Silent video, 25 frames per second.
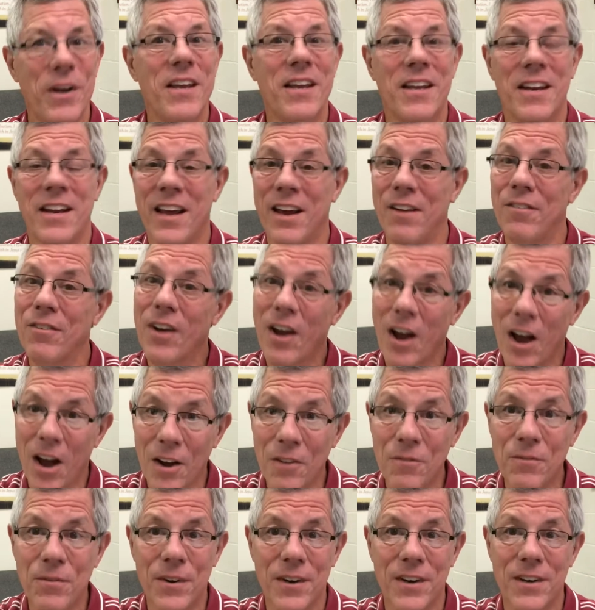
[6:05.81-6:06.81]
can have
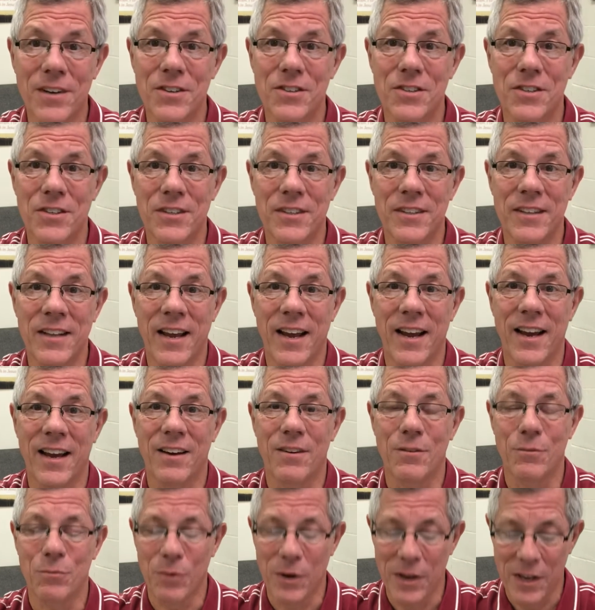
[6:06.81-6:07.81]
confidence in that.
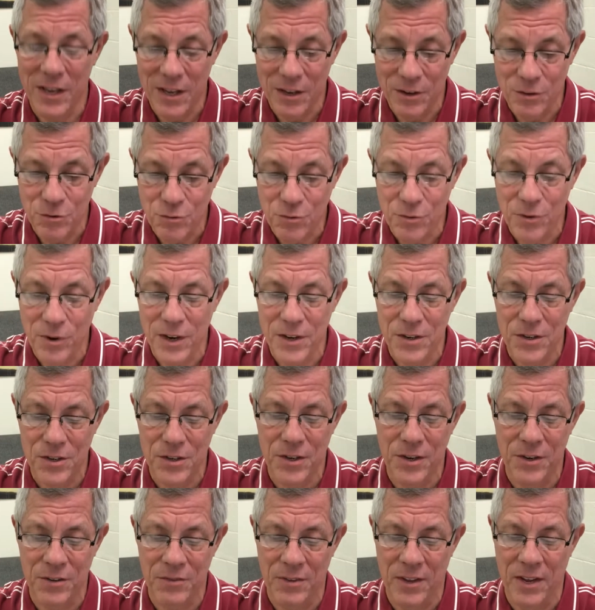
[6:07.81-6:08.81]
We can trust
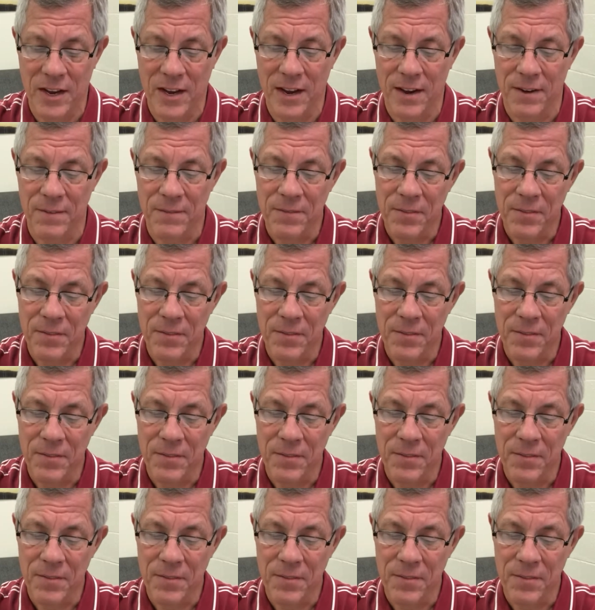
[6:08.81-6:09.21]
in that.